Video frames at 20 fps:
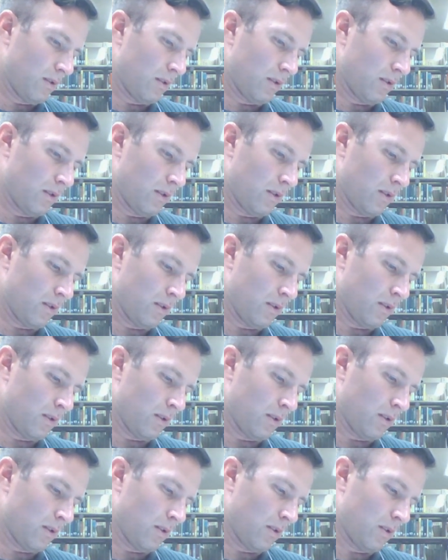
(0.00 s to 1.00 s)

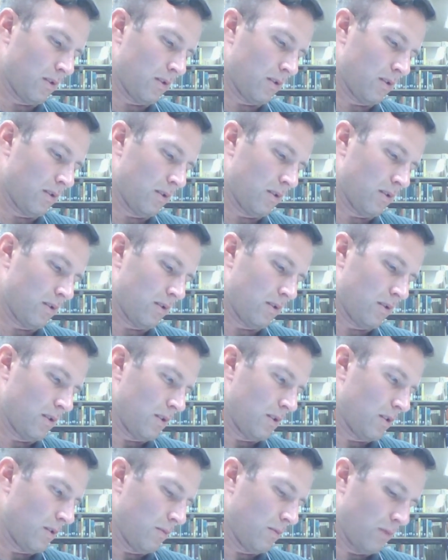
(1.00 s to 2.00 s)
And
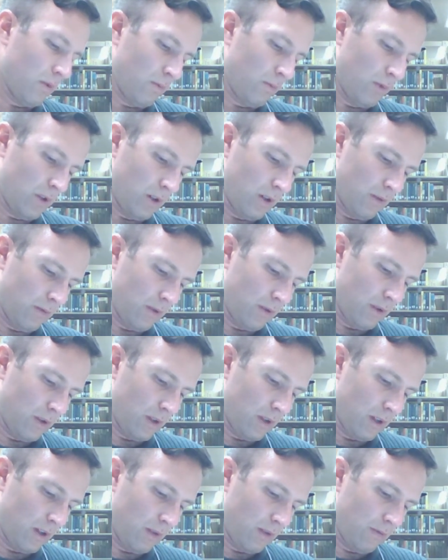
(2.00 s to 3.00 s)
we went over
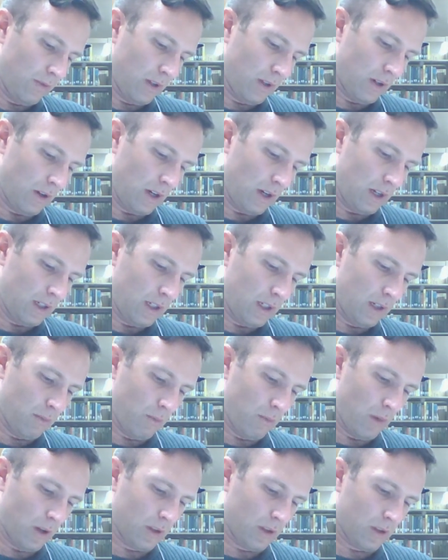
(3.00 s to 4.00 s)
the figure
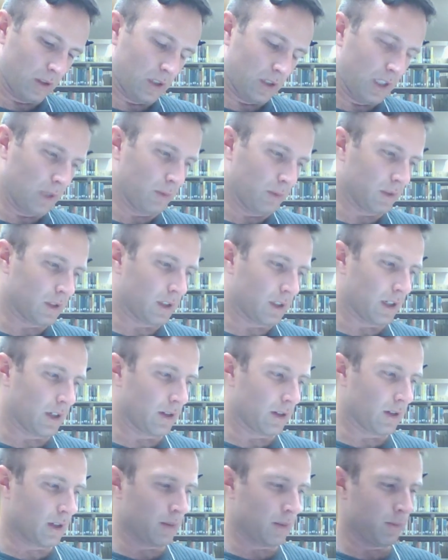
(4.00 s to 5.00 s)
18 monitor sequence
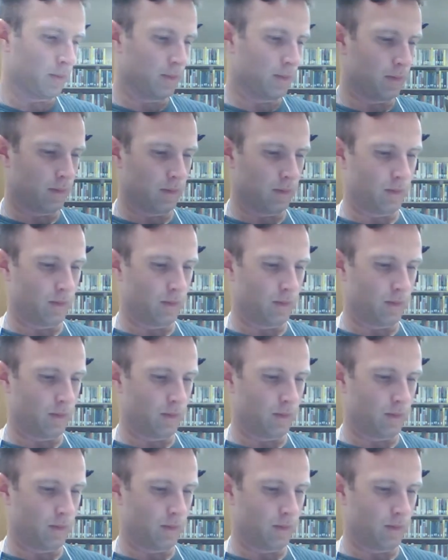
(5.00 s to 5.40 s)
diagram.